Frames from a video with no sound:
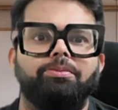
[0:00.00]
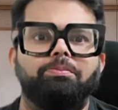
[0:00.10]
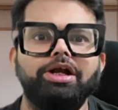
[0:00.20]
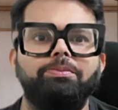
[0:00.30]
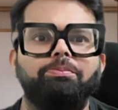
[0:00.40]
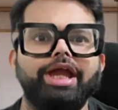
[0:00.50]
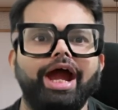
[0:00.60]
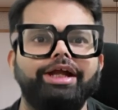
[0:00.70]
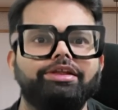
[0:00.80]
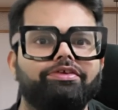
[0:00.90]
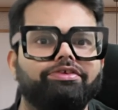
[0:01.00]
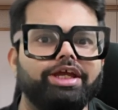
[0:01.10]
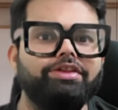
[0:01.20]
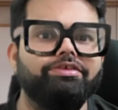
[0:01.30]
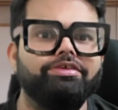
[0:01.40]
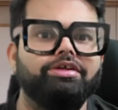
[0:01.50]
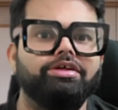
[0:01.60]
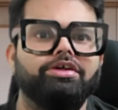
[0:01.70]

But behind the scenes,